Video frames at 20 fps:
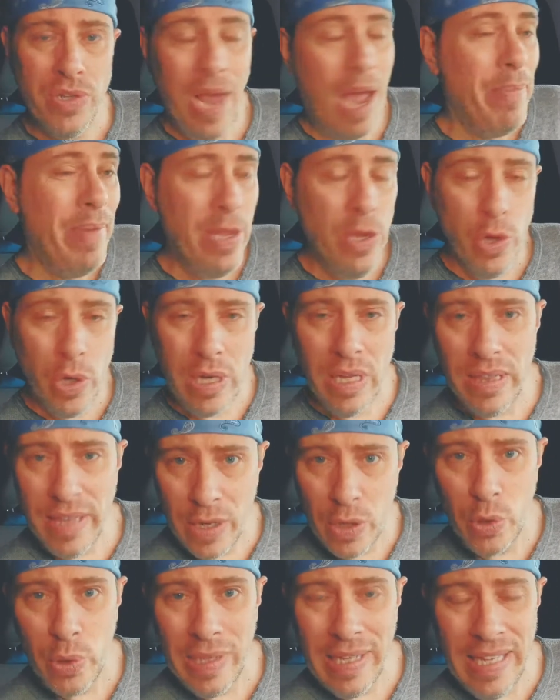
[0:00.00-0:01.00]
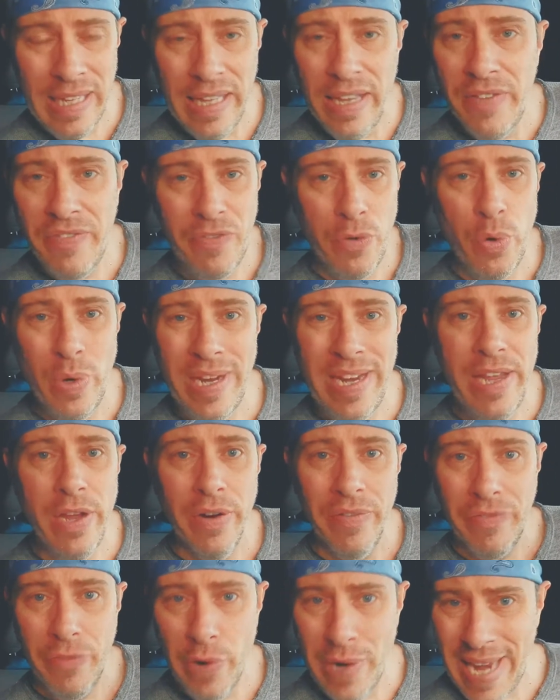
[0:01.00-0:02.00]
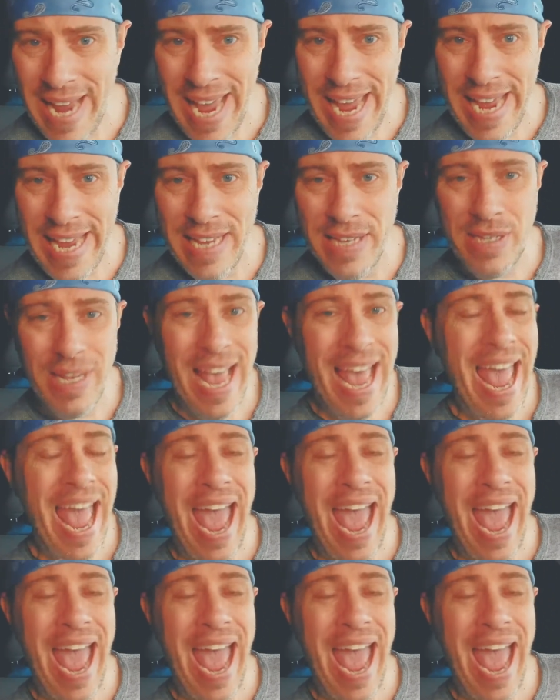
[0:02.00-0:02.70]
I mean, you can literally leave food in here for days,